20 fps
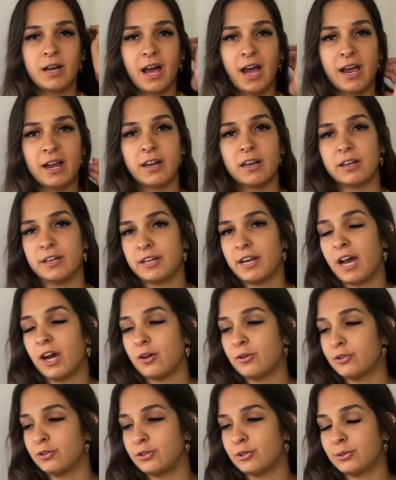I learned
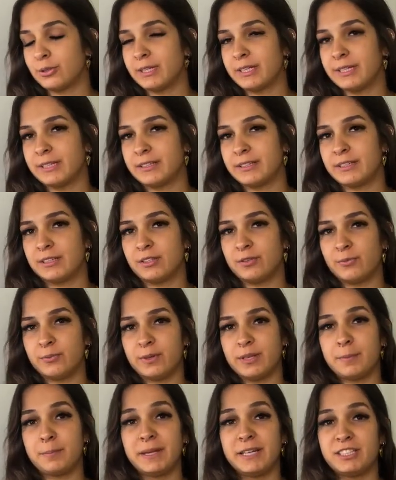how to do it
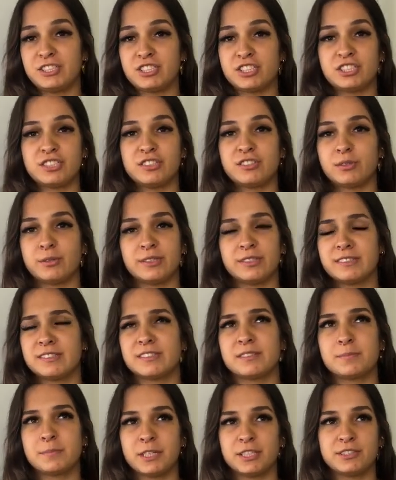with a pinching, so this
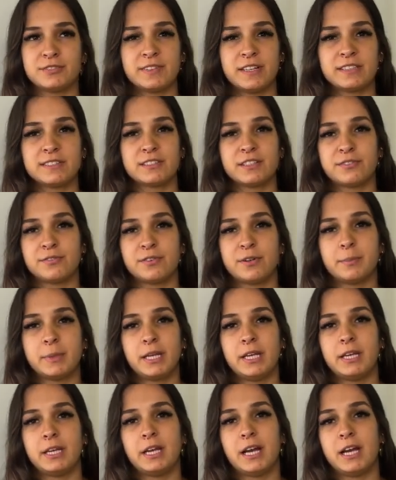is much faster for
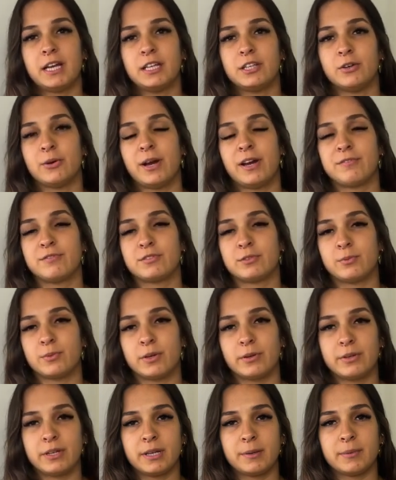me. I don't have to
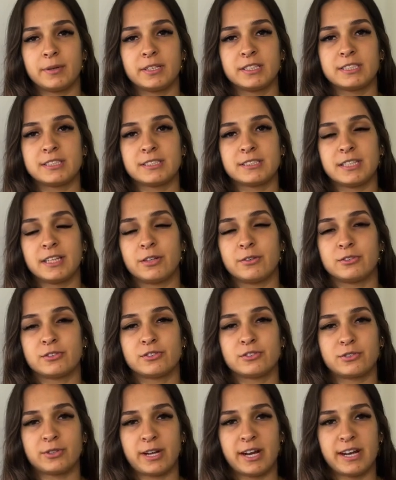worry about this, I don't
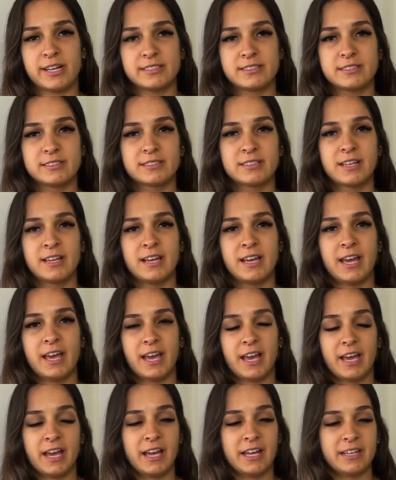stress,
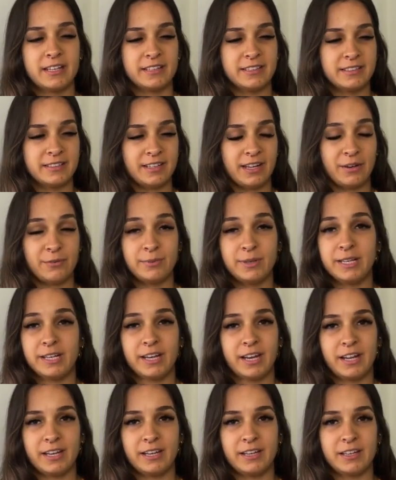and I really
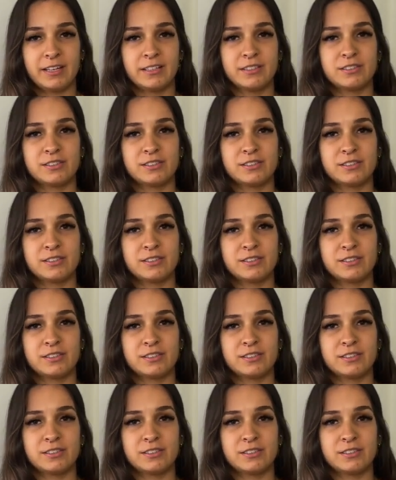like it.